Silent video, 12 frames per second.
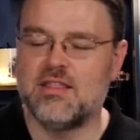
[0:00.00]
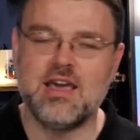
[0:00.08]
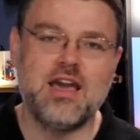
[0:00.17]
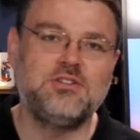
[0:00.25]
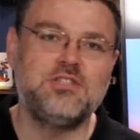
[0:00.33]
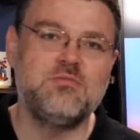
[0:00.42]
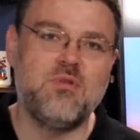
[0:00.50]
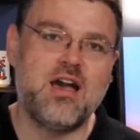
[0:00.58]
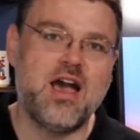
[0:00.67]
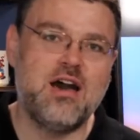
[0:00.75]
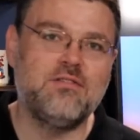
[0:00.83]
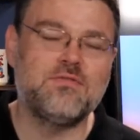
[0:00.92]
The
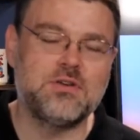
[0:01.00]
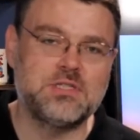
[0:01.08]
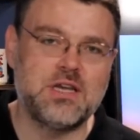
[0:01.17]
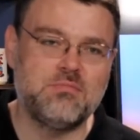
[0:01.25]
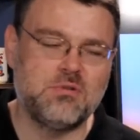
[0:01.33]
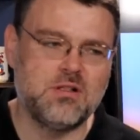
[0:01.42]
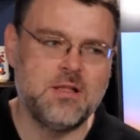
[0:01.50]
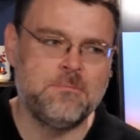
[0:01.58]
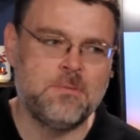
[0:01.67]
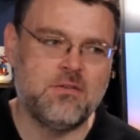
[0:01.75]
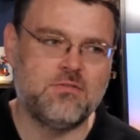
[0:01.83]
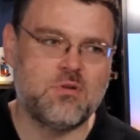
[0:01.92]
HDMI out, for example,
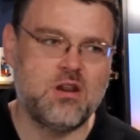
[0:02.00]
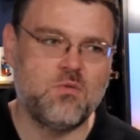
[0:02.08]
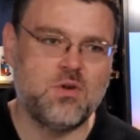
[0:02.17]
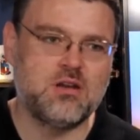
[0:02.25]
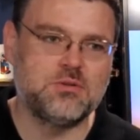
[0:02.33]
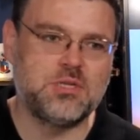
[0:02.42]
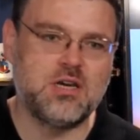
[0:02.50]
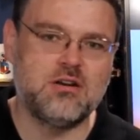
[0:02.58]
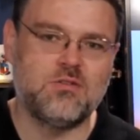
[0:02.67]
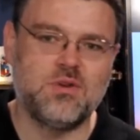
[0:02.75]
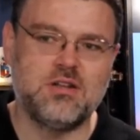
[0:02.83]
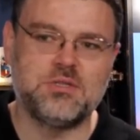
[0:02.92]
if you're running Windows 10
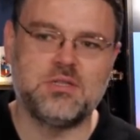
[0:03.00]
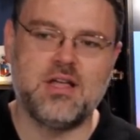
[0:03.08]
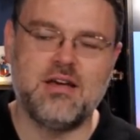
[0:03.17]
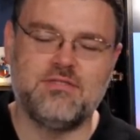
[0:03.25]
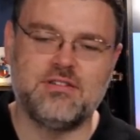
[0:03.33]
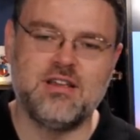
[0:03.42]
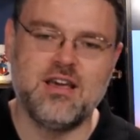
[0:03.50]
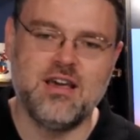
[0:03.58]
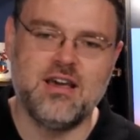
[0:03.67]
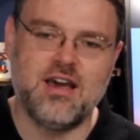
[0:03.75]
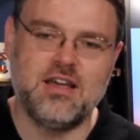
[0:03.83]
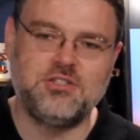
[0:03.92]
or Windows 11,
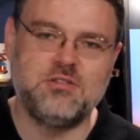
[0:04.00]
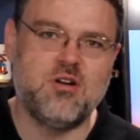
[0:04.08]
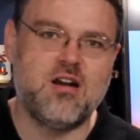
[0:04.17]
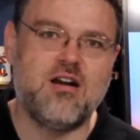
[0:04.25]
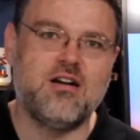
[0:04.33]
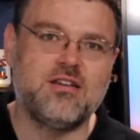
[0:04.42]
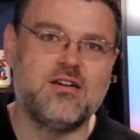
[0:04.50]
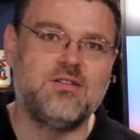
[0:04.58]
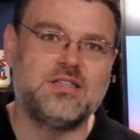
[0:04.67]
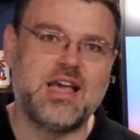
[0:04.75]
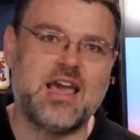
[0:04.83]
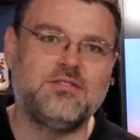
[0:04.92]
HDMI audio
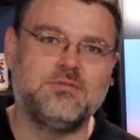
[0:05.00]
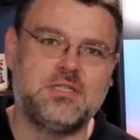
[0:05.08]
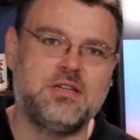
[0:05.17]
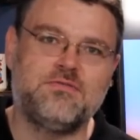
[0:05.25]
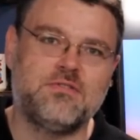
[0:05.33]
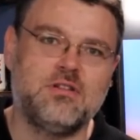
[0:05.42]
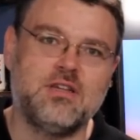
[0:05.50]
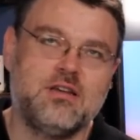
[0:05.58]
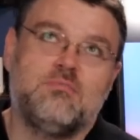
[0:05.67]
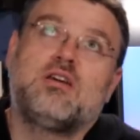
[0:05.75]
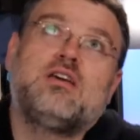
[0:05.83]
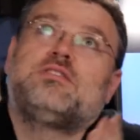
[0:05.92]
is handled
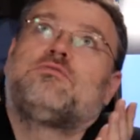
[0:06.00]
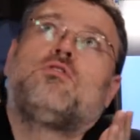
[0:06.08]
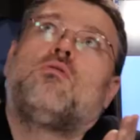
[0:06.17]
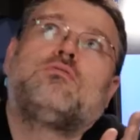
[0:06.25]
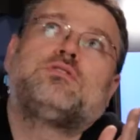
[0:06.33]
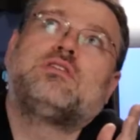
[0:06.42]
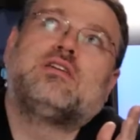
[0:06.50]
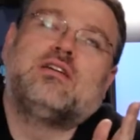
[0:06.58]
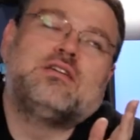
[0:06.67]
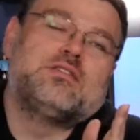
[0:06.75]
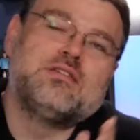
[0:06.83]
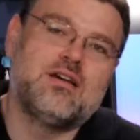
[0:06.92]
differently because of course it
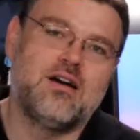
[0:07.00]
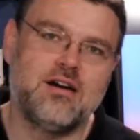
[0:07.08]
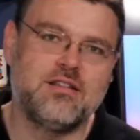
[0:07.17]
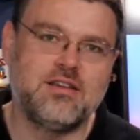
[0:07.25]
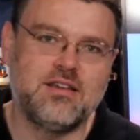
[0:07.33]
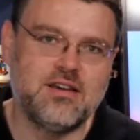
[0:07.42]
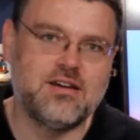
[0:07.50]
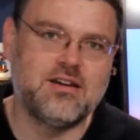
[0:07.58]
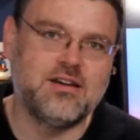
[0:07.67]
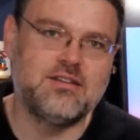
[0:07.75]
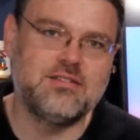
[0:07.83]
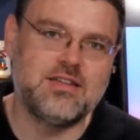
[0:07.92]
is on the
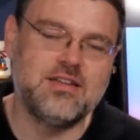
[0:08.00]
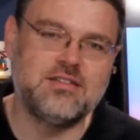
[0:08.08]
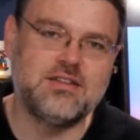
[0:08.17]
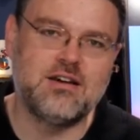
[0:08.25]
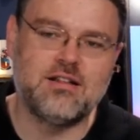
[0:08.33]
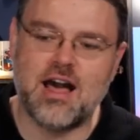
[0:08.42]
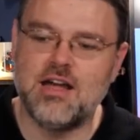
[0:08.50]
uh, the Intel